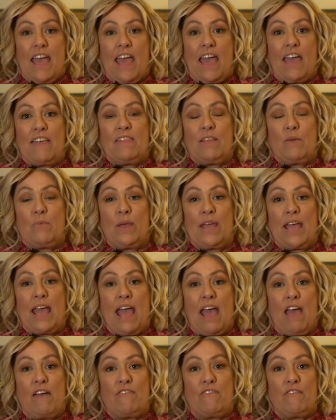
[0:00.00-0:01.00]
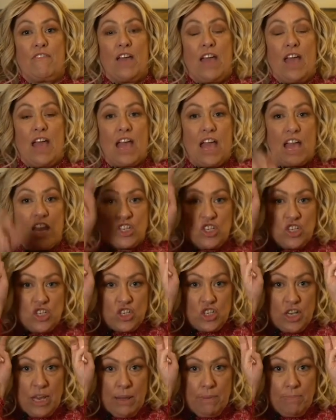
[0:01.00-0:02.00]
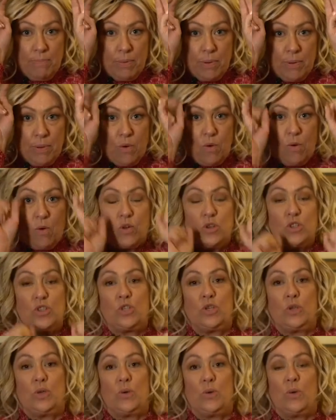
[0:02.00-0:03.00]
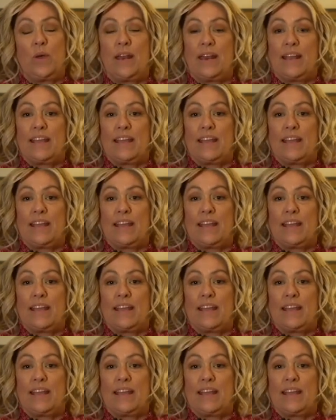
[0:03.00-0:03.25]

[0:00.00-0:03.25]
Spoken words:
and then we have a sheep or two and